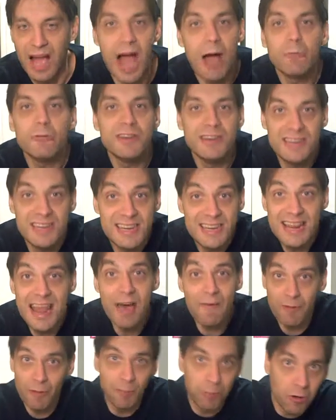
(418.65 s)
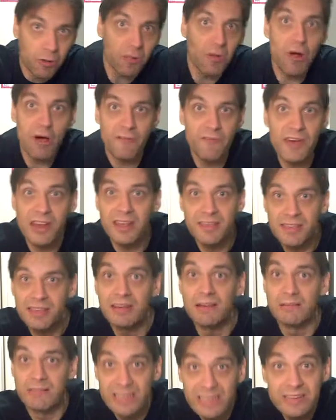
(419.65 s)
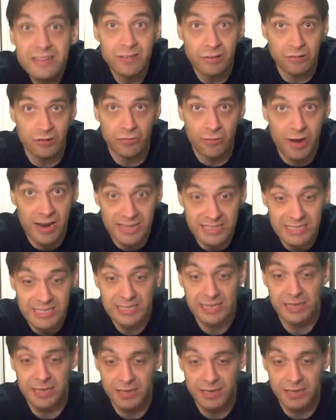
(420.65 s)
I would never pull off anything illegal crazy.